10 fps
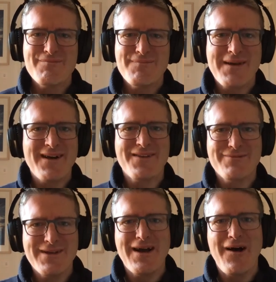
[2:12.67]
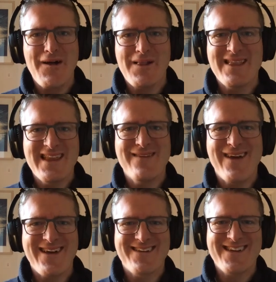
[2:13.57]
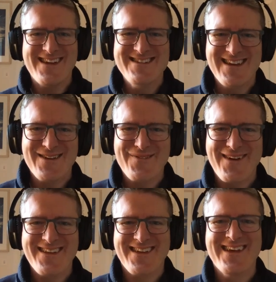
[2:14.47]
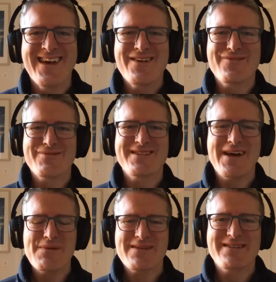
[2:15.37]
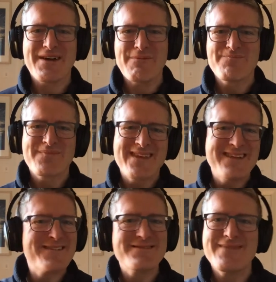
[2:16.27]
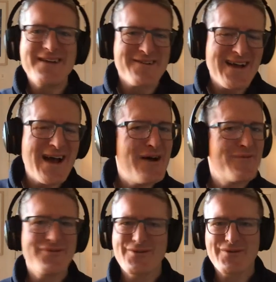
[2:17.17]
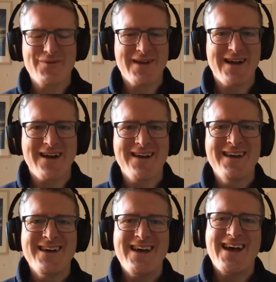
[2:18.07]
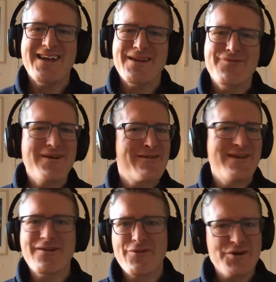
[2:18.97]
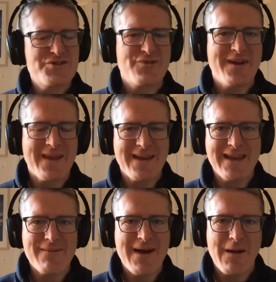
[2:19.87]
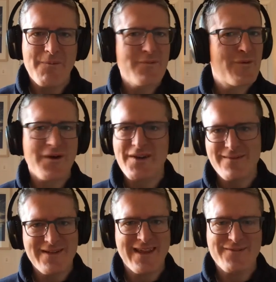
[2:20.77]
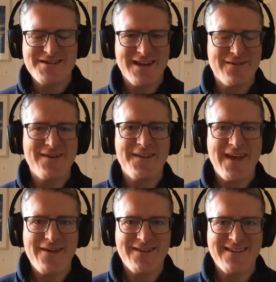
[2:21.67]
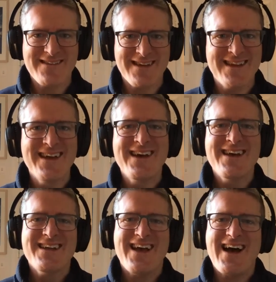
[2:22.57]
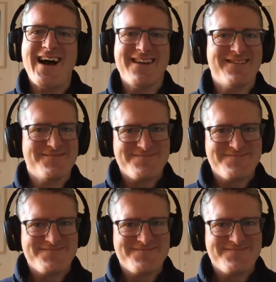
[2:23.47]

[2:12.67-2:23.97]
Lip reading: because we all leave out síneadh fada from time to time. It doesn't matter how fluent we are. If we're in a rush writing an email, we're going to leave a síneadh fada out easily. And